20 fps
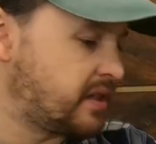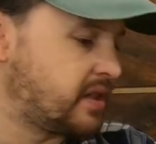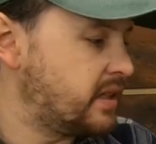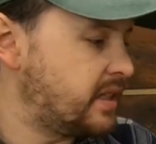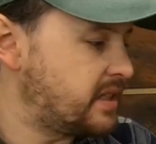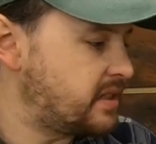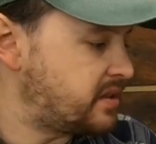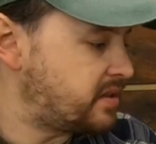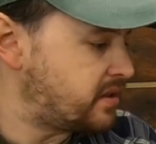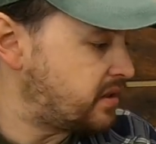
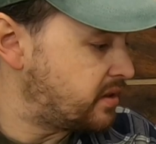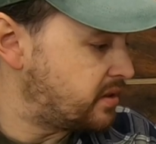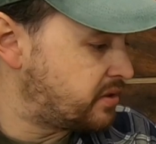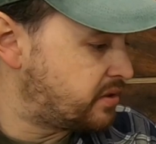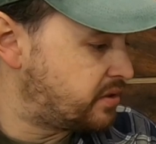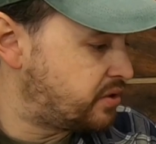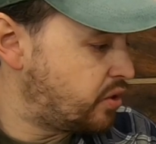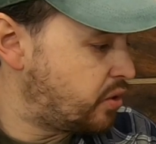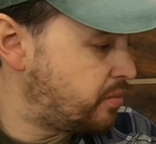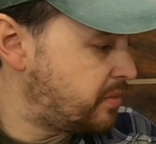Let's
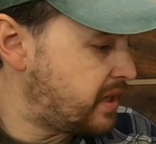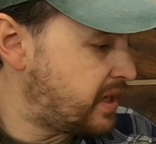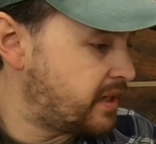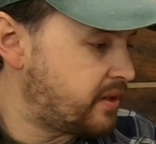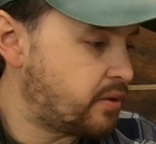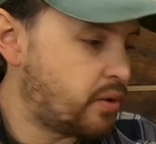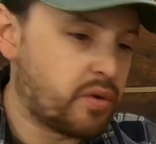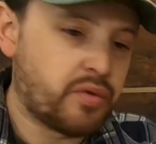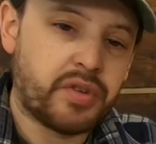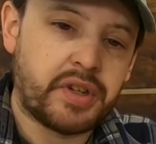zoom
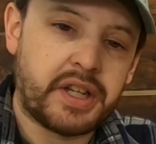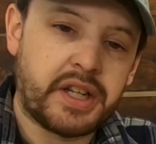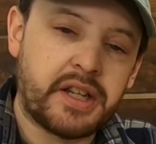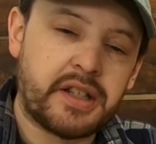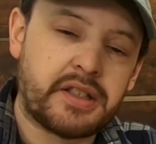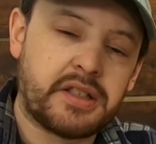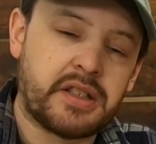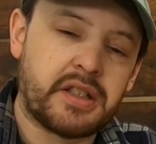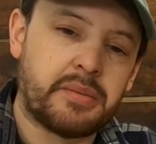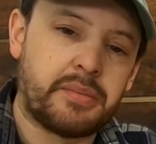in over
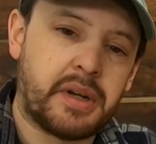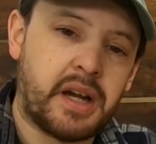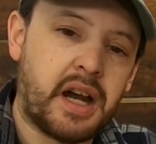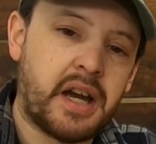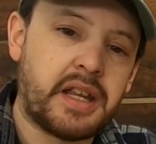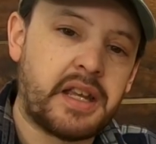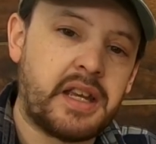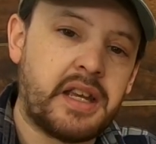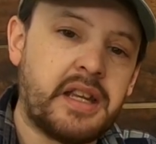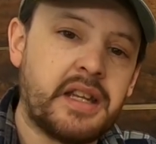here to the
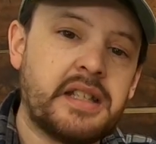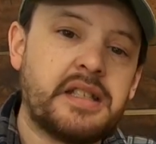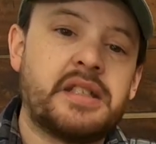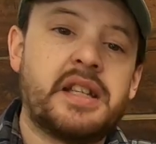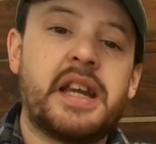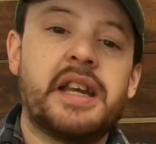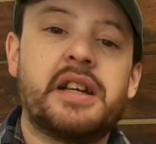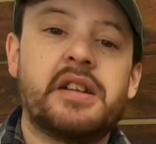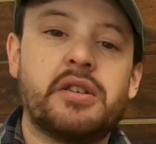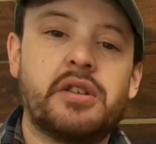body and
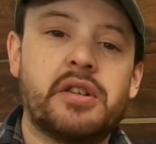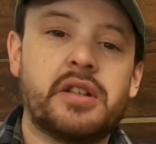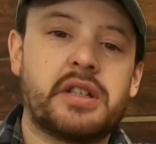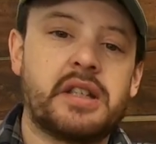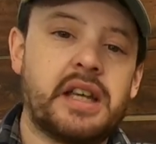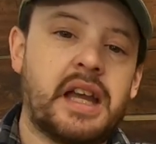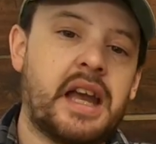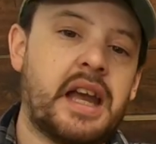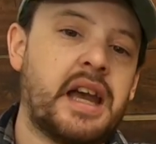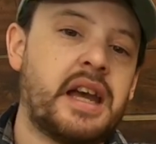take a
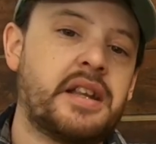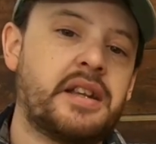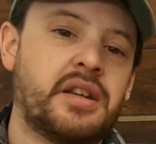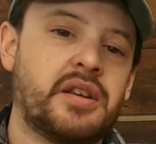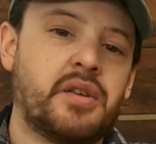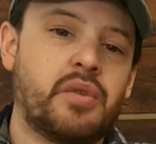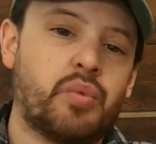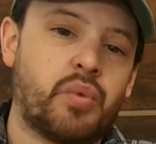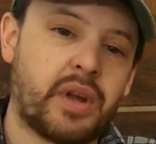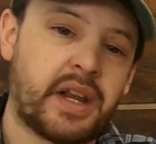look at
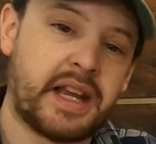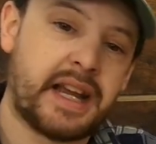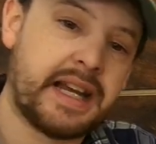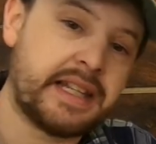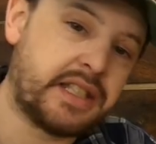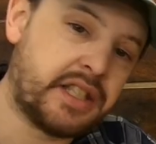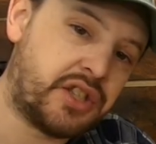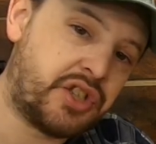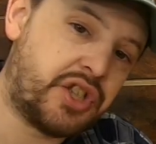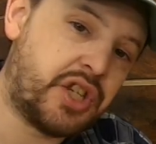what I
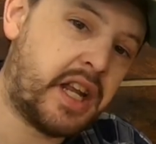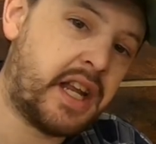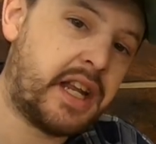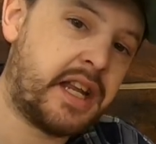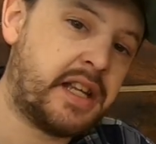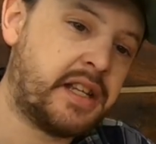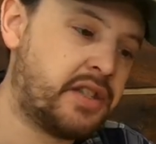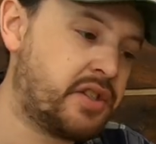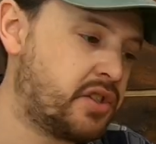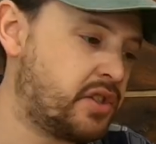had to
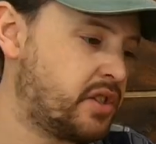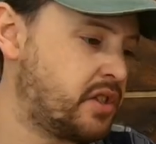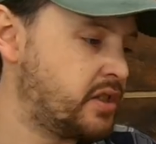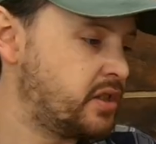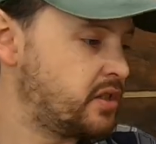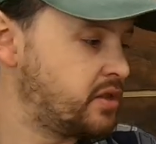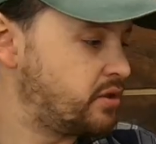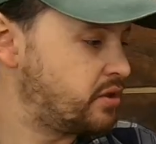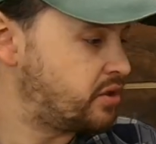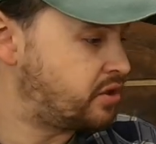change
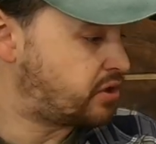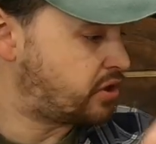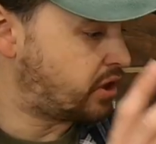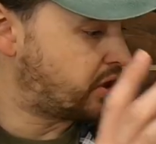to